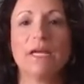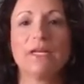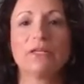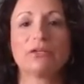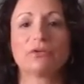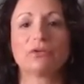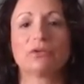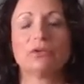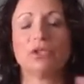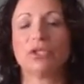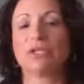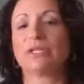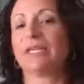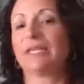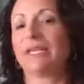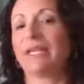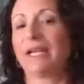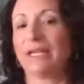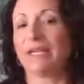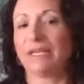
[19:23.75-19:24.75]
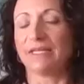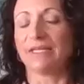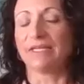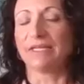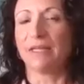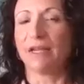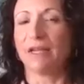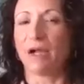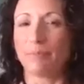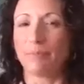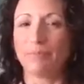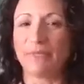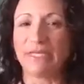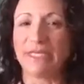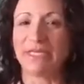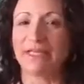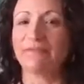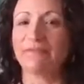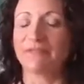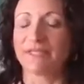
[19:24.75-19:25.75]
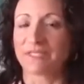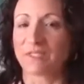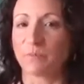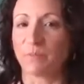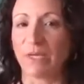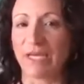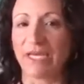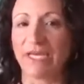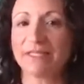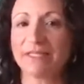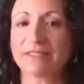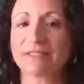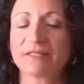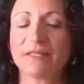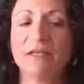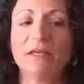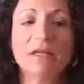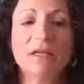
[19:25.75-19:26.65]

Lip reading: and you're looking at it not being in the space.